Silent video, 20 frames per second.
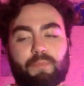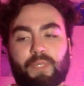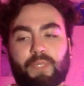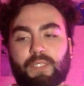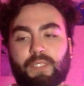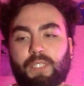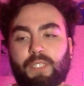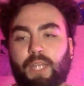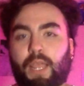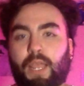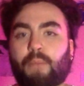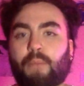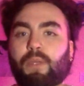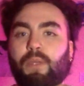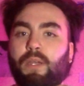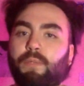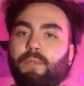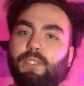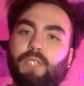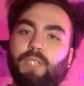But today I'm
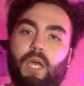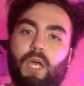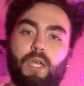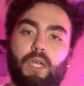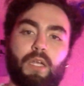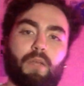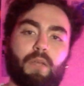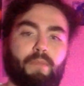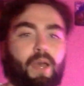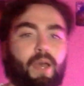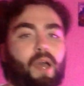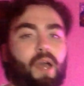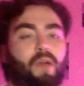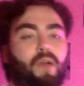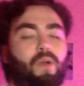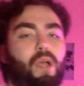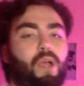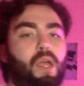going to be talking about